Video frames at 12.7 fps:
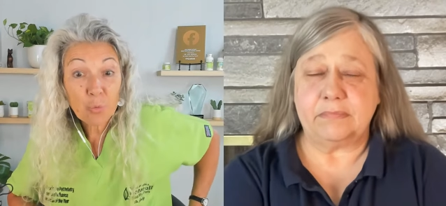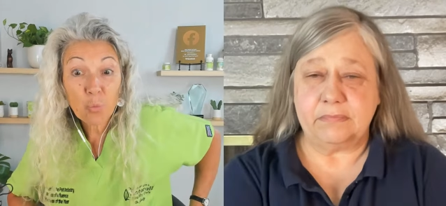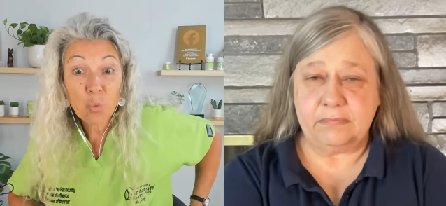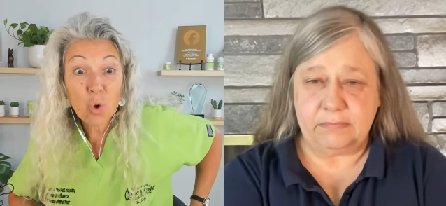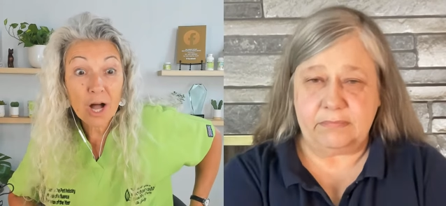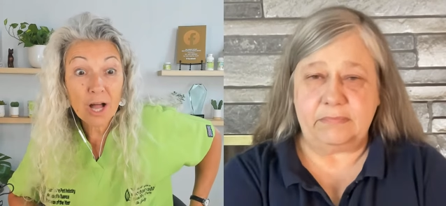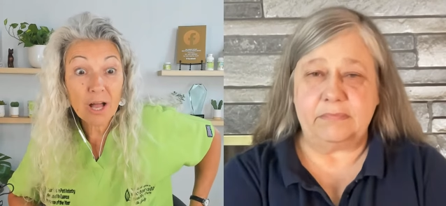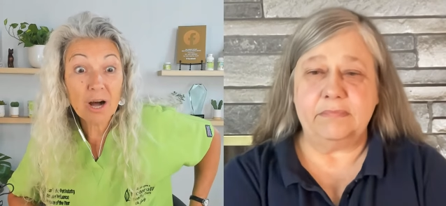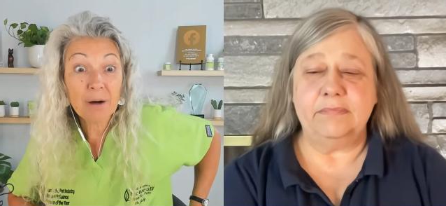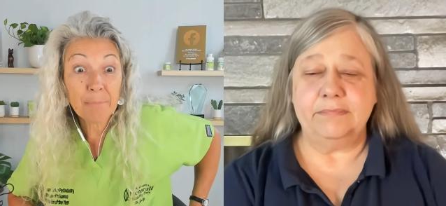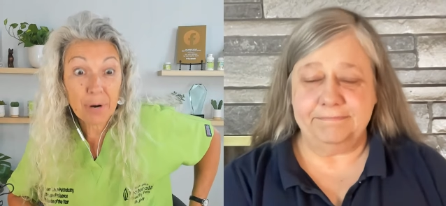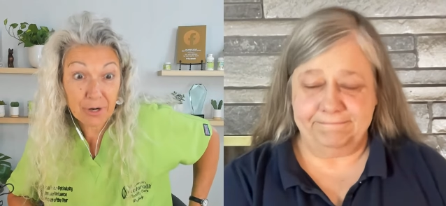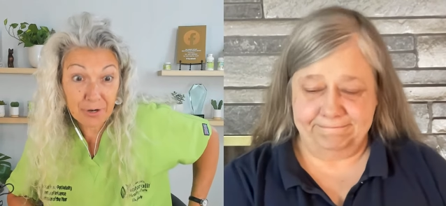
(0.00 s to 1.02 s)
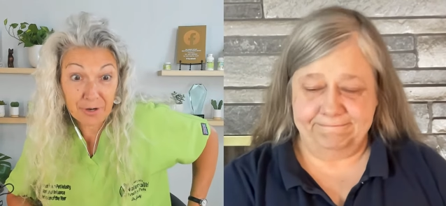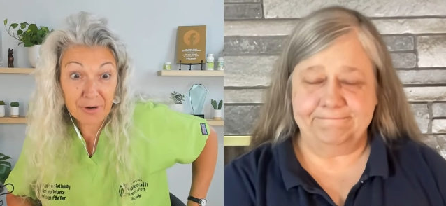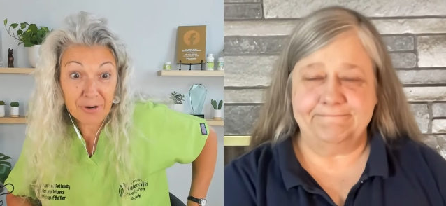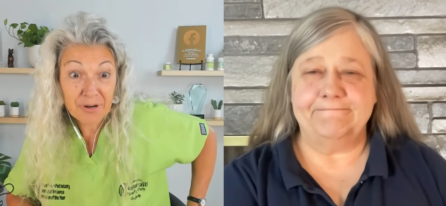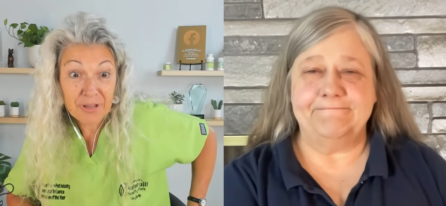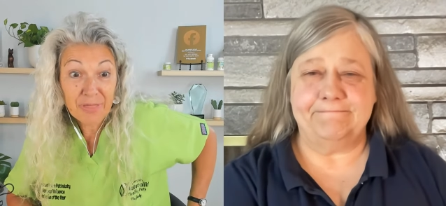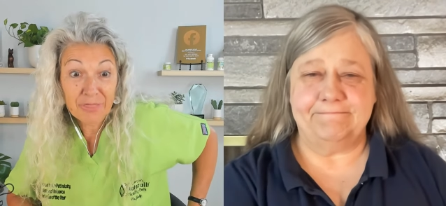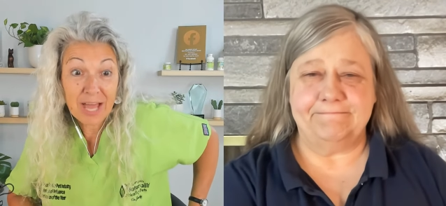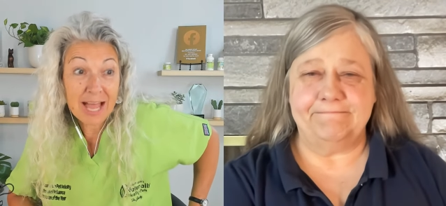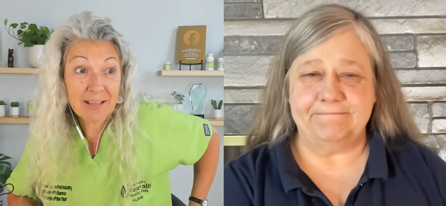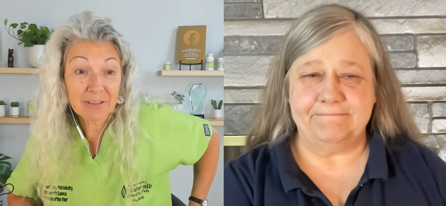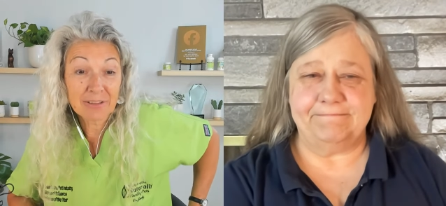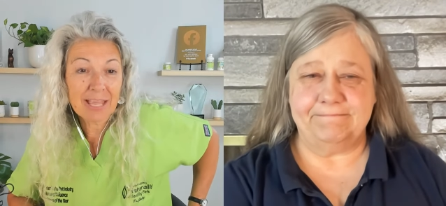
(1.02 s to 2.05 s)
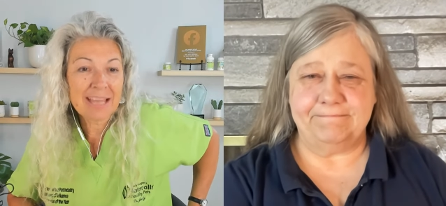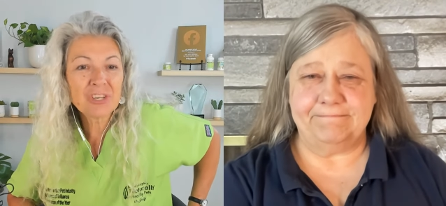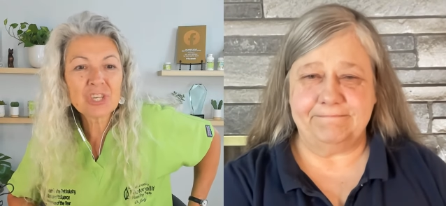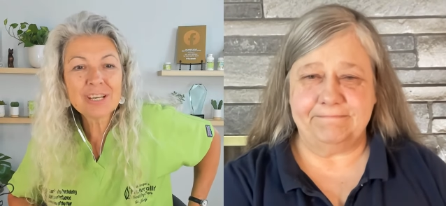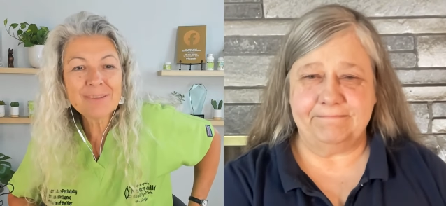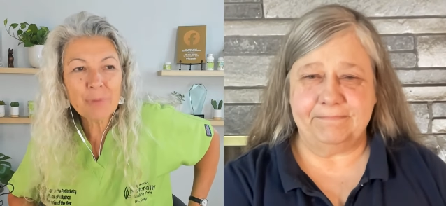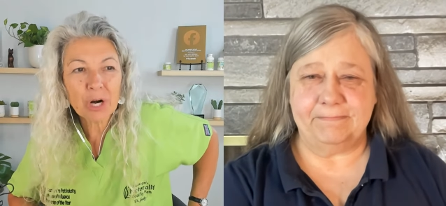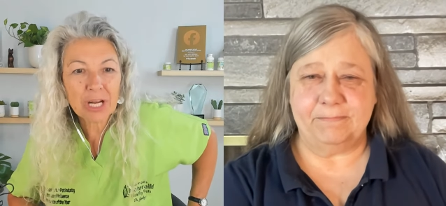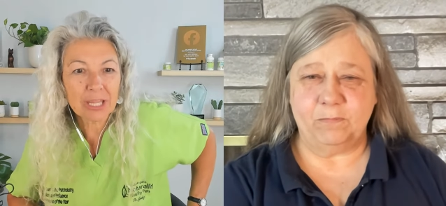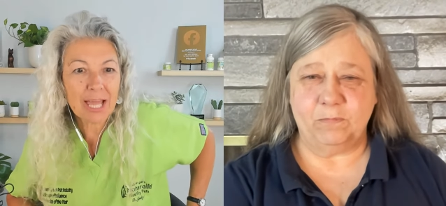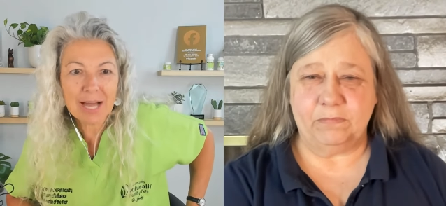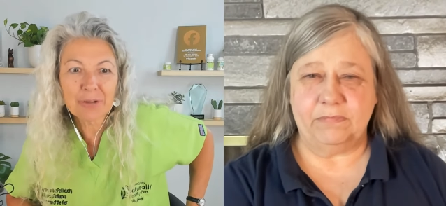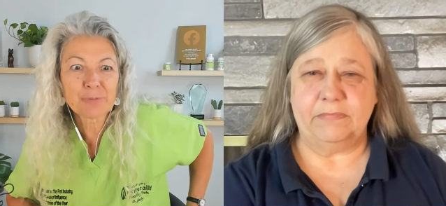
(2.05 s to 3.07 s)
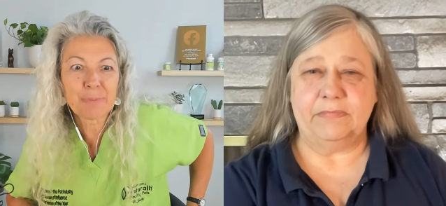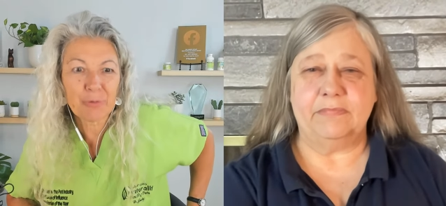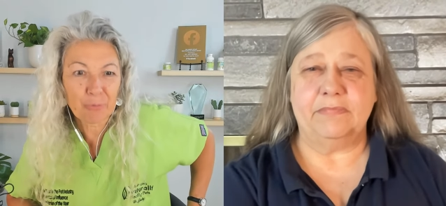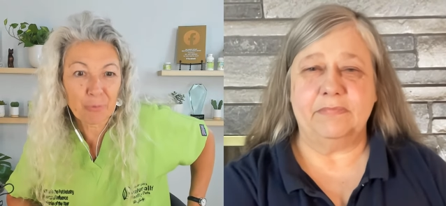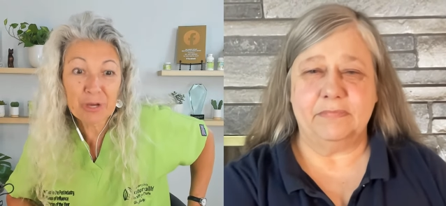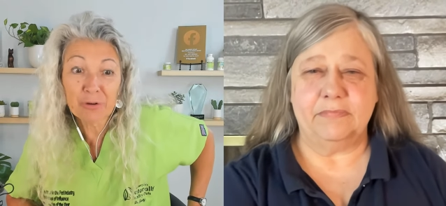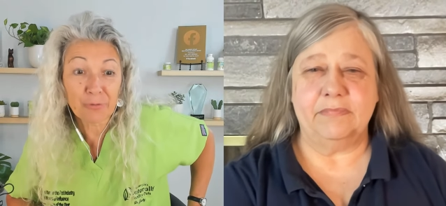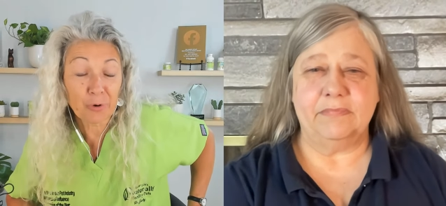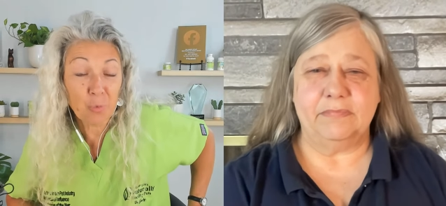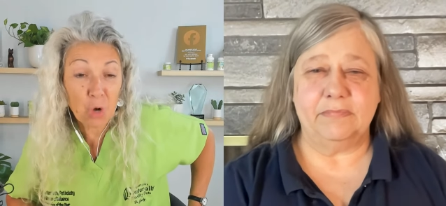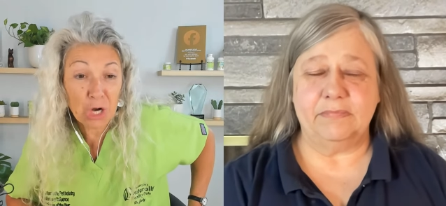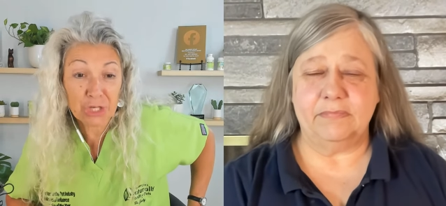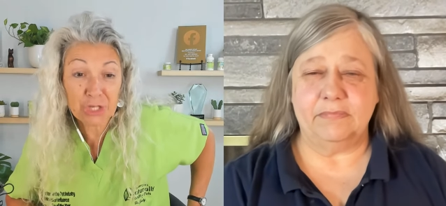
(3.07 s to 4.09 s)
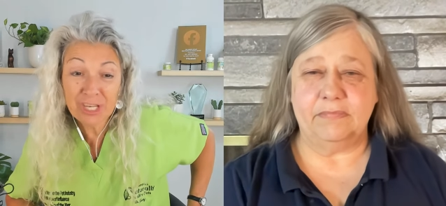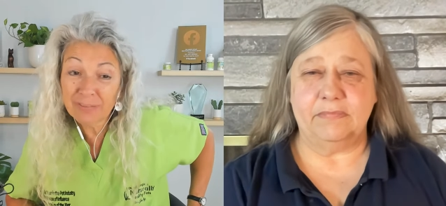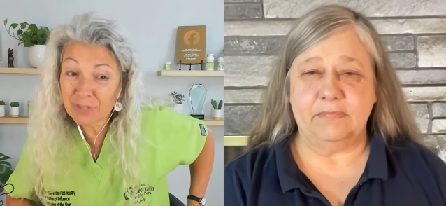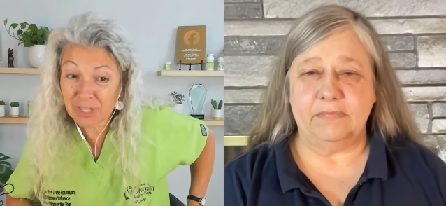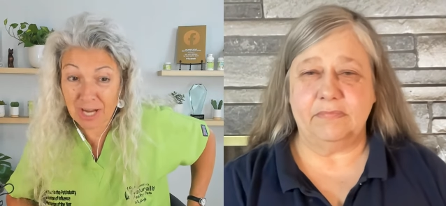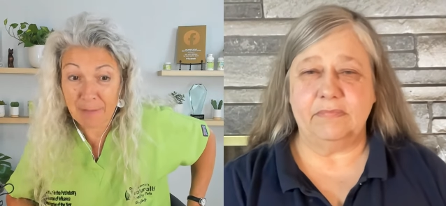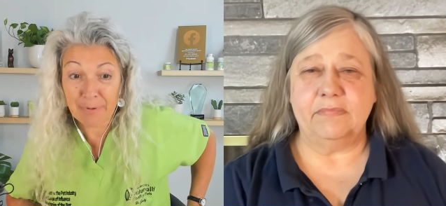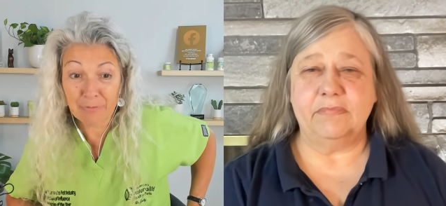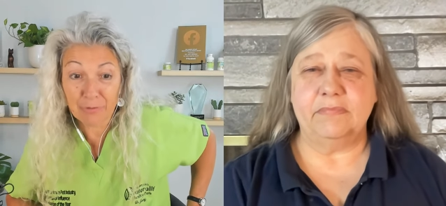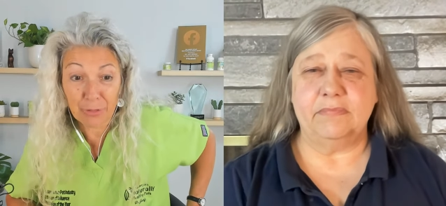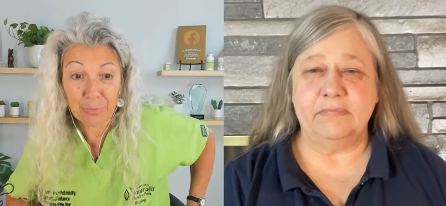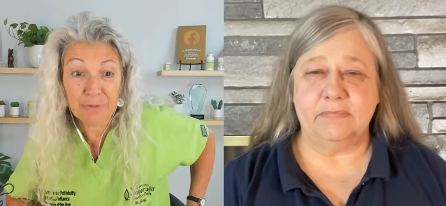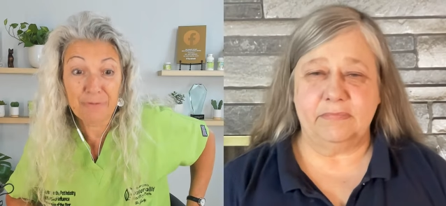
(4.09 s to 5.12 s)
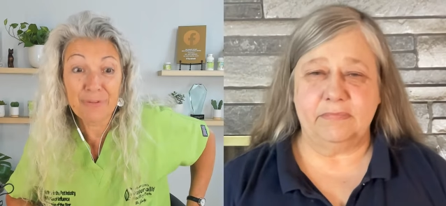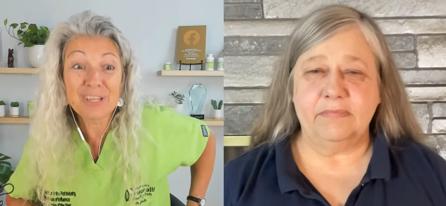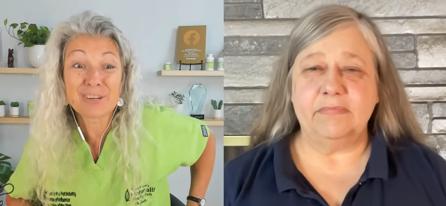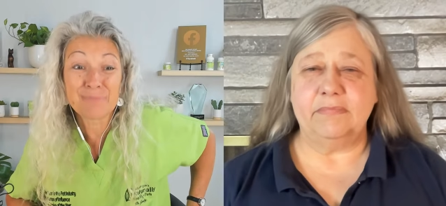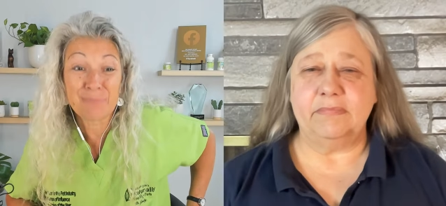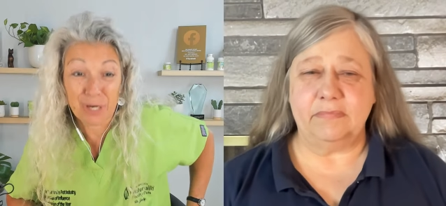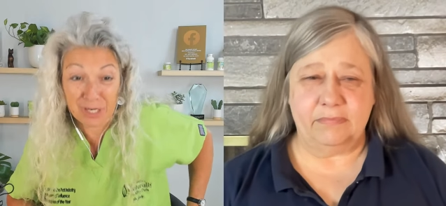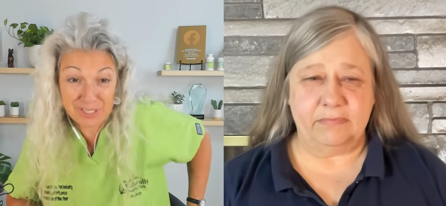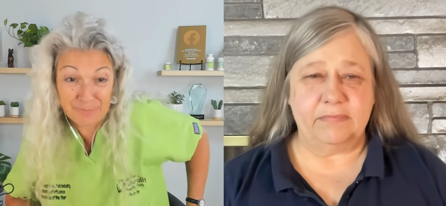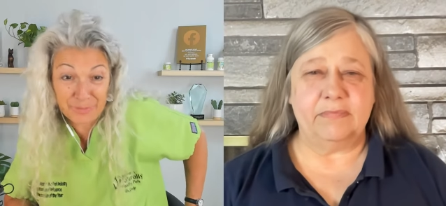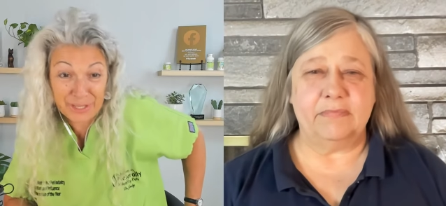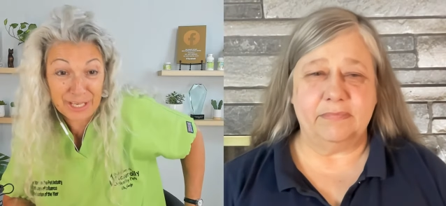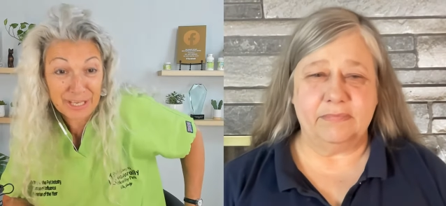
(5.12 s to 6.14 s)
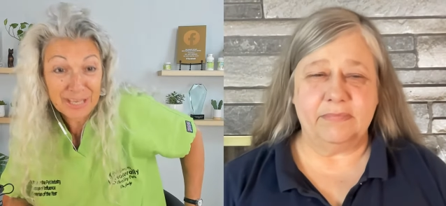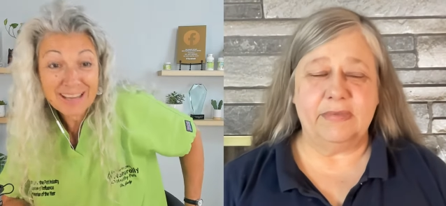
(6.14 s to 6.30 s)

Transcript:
Speaker 1: what a marker that and she didn't mark in the house but we go for a walk she'd have to stop every three feet to mm-hmm. mark something